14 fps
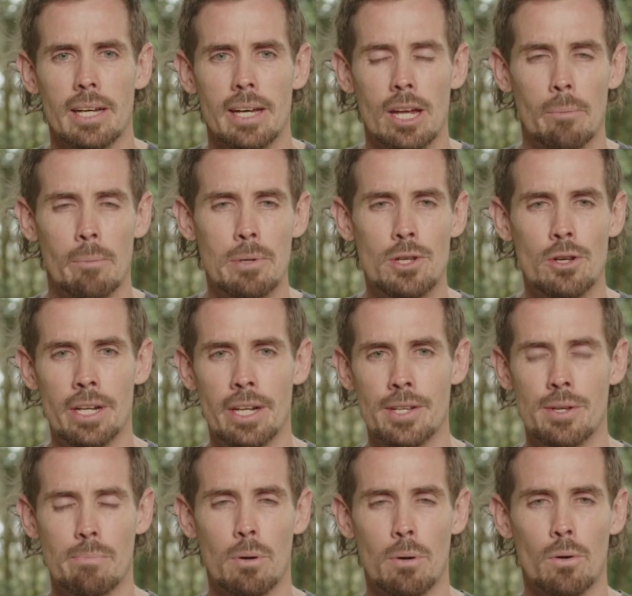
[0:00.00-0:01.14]
opportunity to
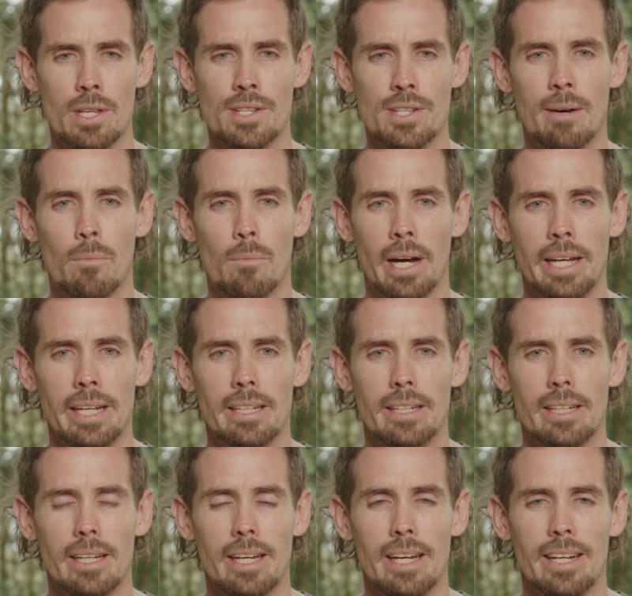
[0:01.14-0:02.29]
support in some way.
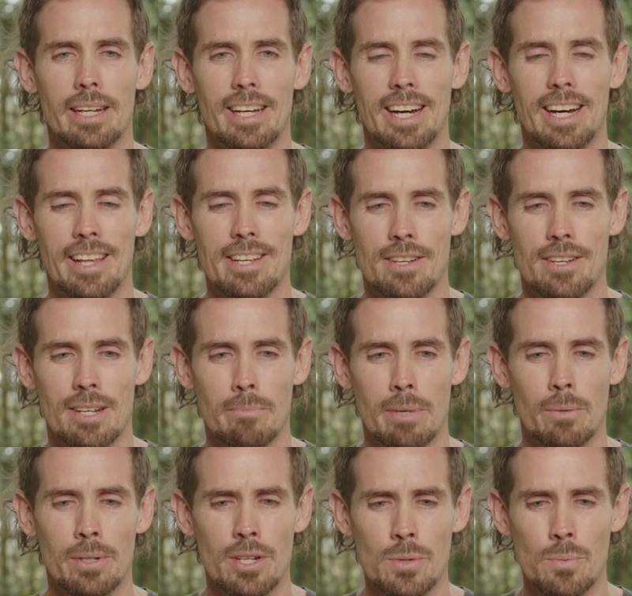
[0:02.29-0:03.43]
And they said to me,
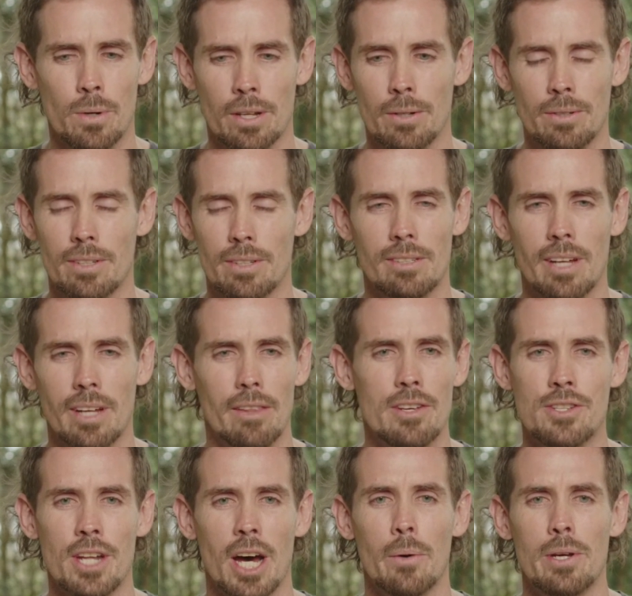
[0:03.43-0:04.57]

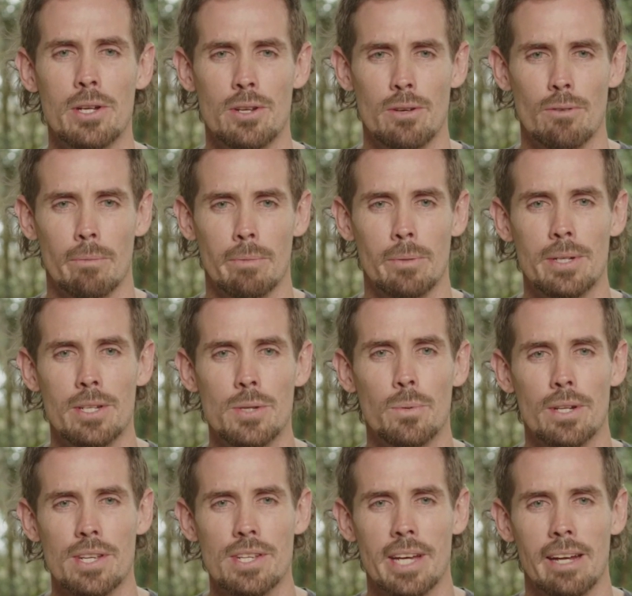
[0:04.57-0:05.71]
there's no issue, Robbie. We just
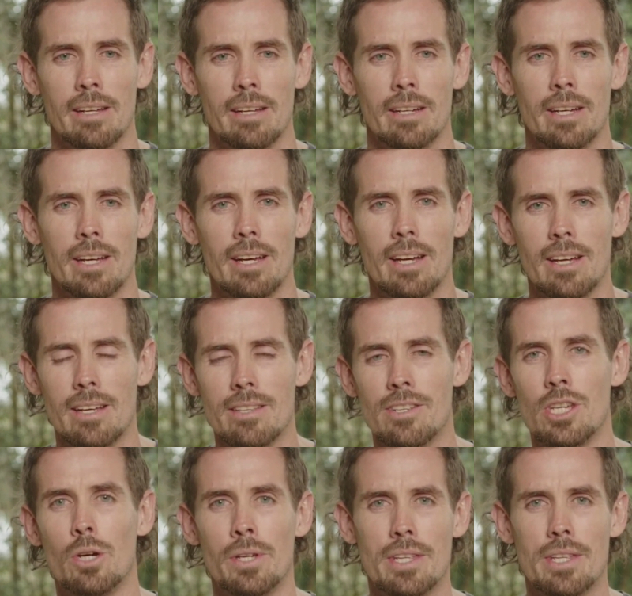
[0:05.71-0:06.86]
want to say to
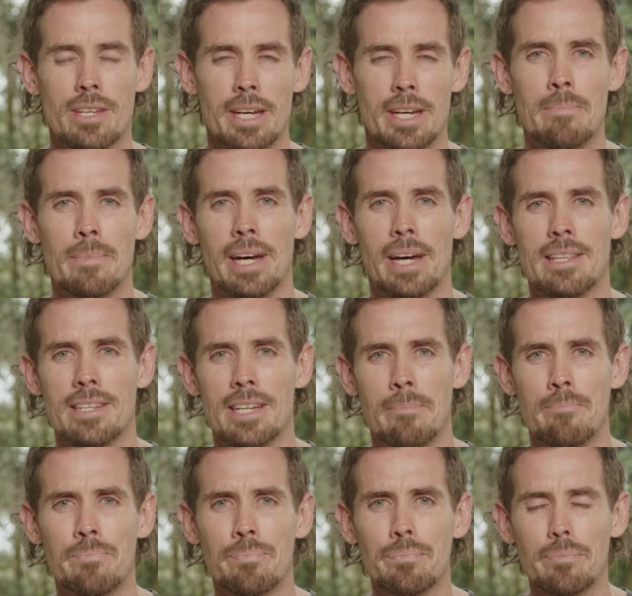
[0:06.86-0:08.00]
you and your team
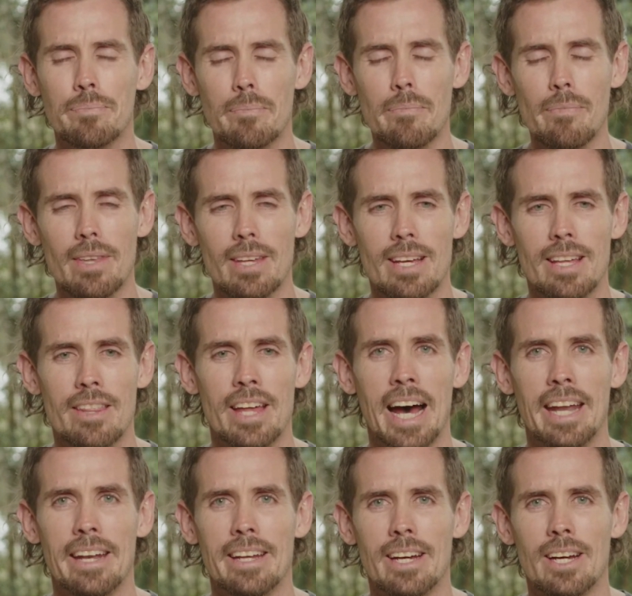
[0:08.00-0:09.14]

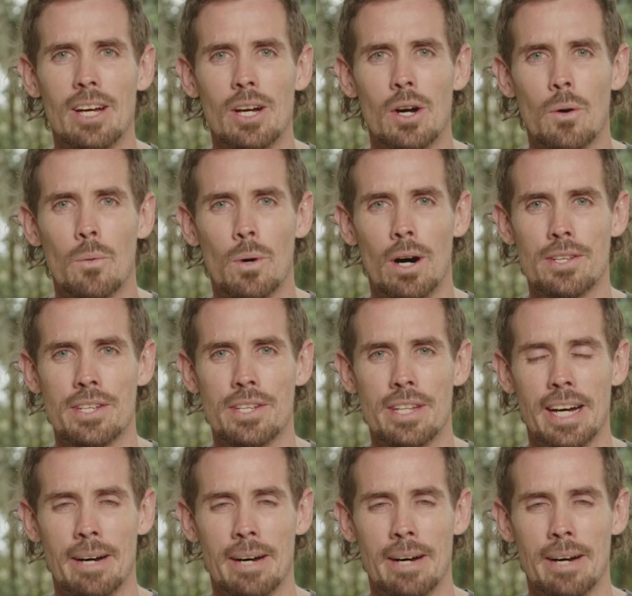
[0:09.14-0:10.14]
that whilst